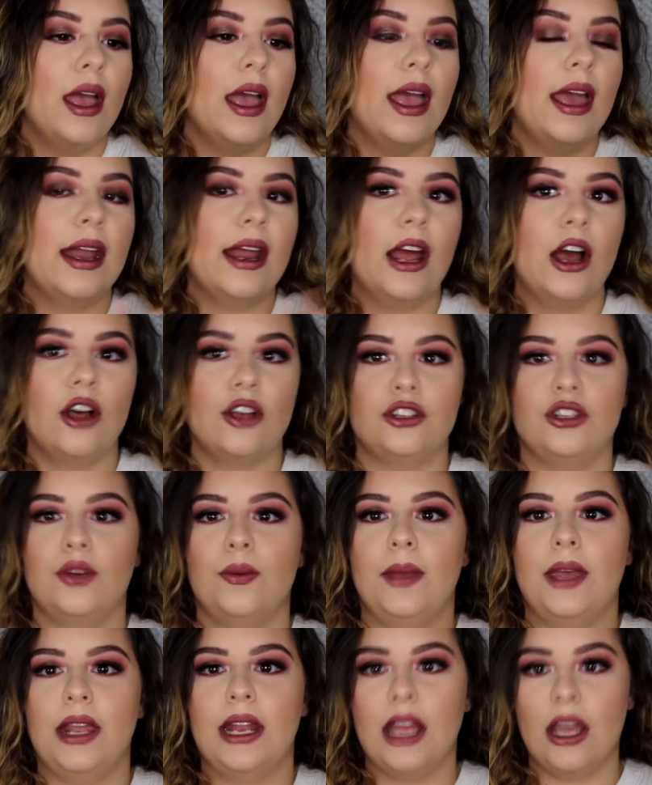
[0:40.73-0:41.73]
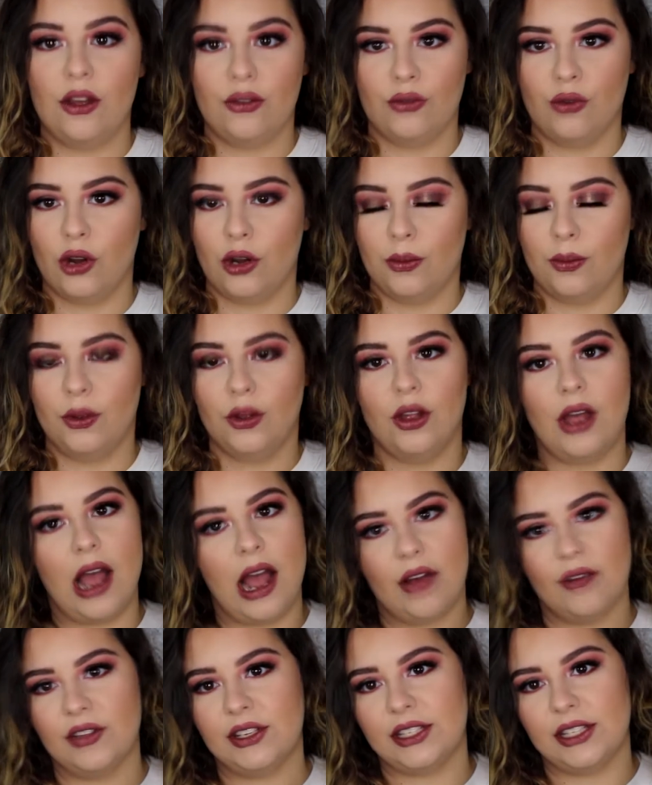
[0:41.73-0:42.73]
and I also made it affordable,
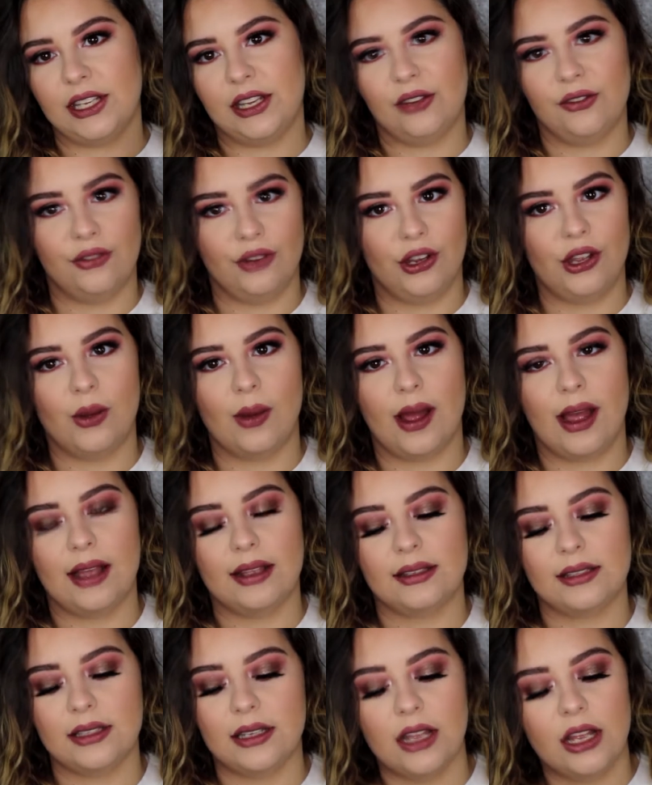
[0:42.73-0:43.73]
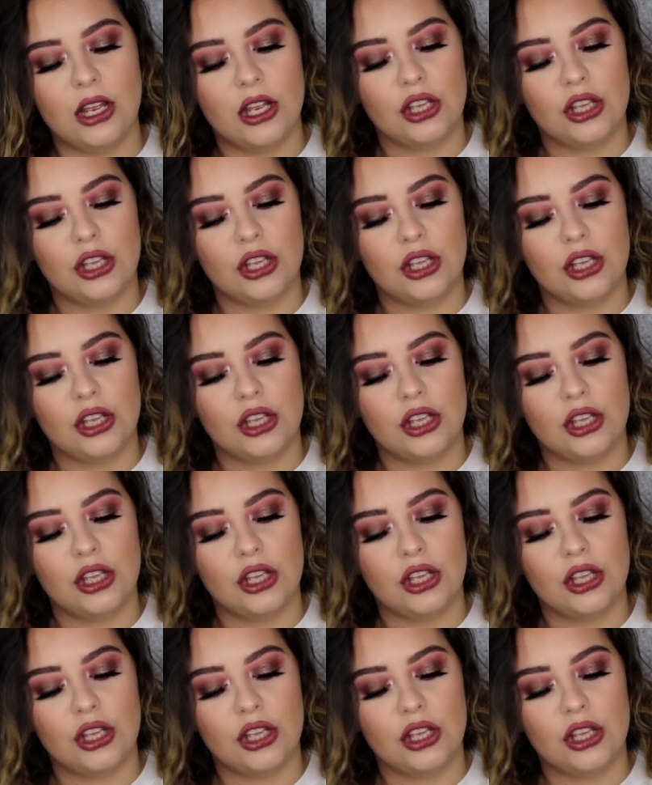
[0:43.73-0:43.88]
obviously, for you guys.